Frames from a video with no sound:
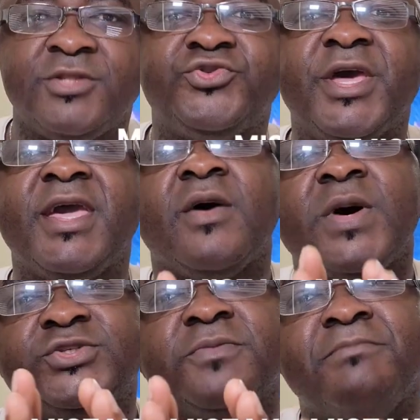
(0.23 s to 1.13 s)
Today, I
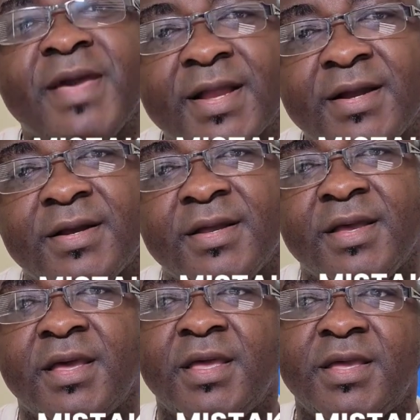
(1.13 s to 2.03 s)
want to make
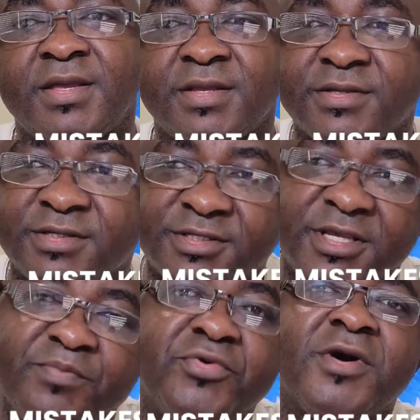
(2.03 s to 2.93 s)
a
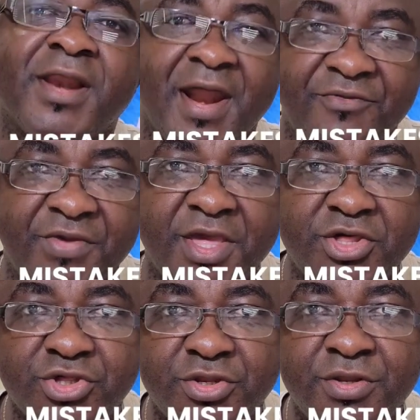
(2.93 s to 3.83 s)
simple
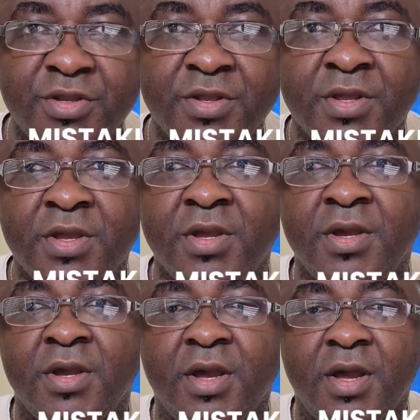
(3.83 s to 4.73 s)
clarification.
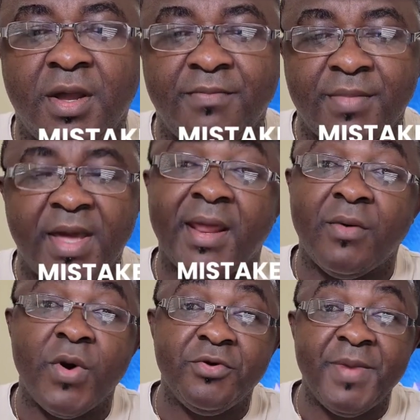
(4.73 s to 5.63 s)
And I
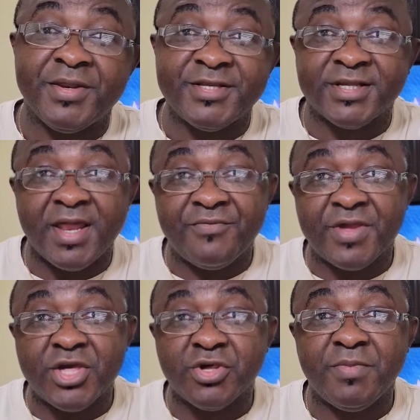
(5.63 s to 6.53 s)
want to make this
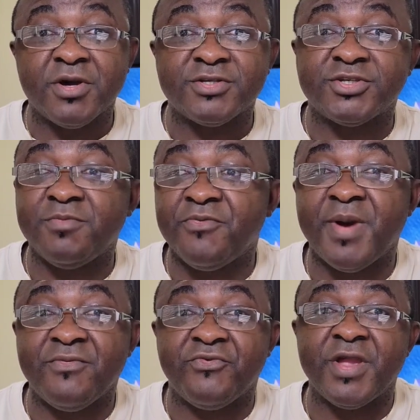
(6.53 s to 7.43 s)
clarification because some of
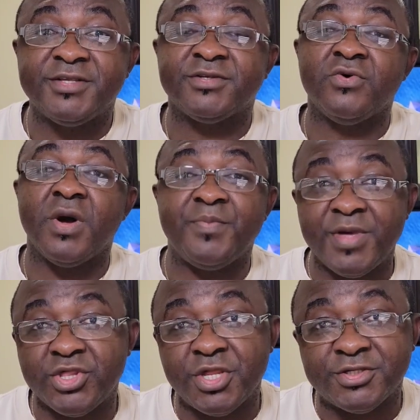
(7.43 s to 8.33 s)
my friends who are
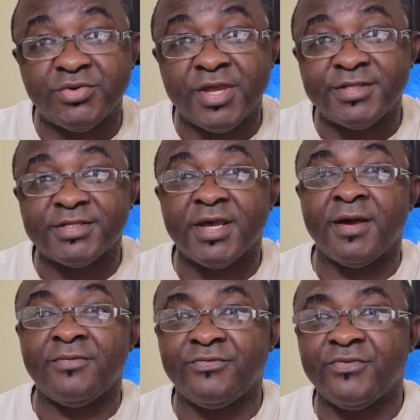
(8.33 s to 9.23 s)
PhD students
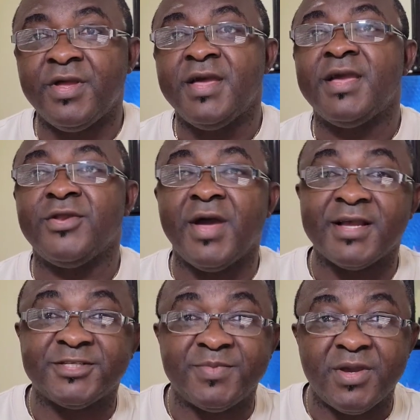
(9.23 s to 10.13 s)
have been
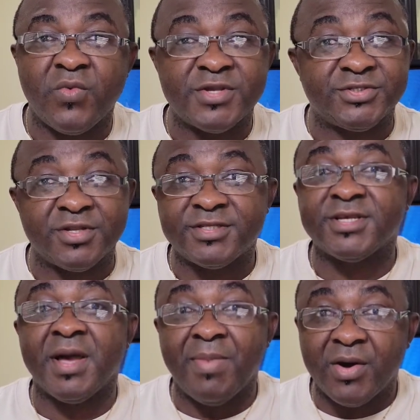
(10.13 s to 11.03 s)
asking me
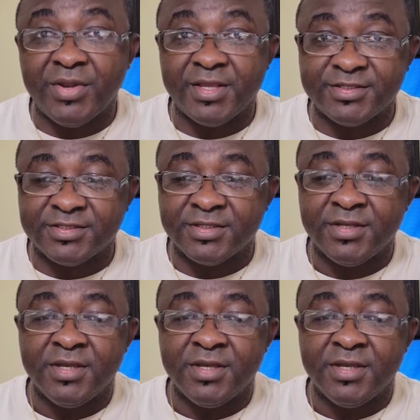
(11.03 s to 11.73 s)
questions about this.